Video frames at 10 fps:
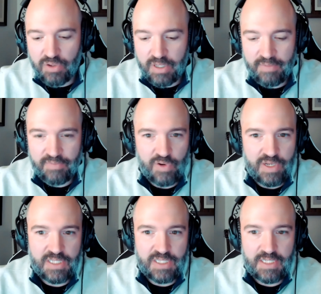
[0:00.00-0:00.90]
in, for
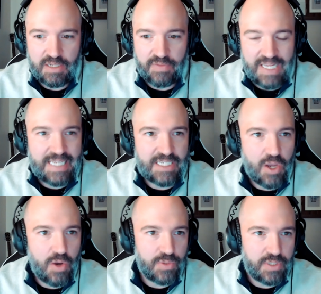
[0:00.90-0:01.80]
instance, on the East
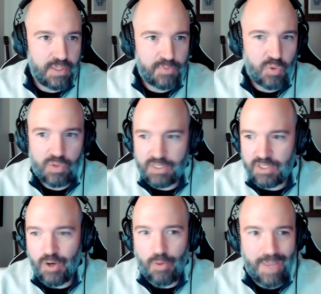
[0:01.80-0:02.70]
Coast up towards,
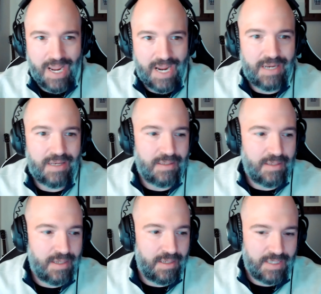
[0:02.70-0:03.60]

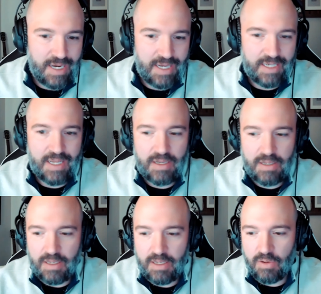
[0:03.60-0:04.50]
Maine and Connecticut
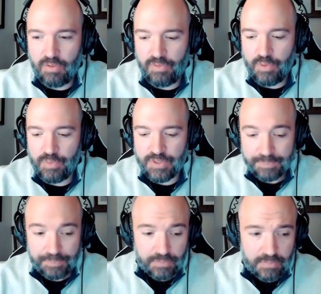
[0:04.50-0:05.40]
and all those
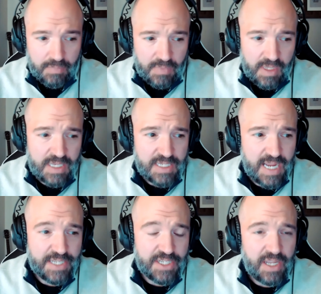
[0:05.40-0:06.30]

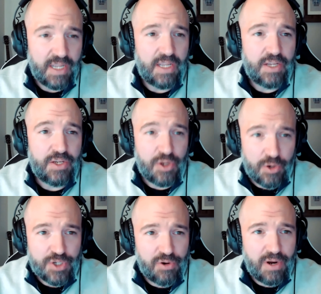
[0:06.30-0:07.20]
states,
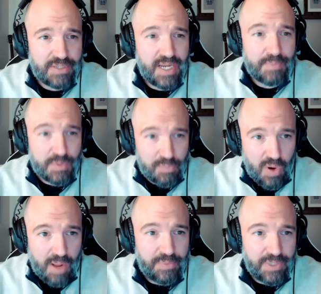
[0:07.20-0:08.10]
your turnaround time is
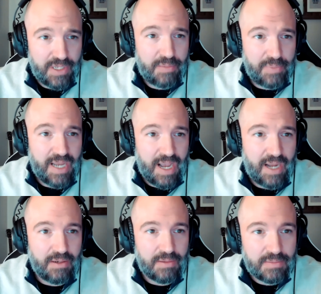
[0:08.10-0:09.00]
probably going to be
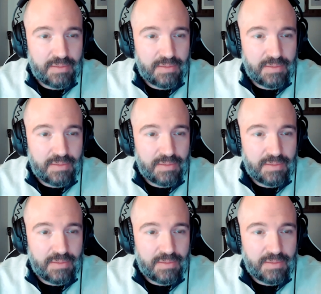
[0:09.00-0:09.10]
higher.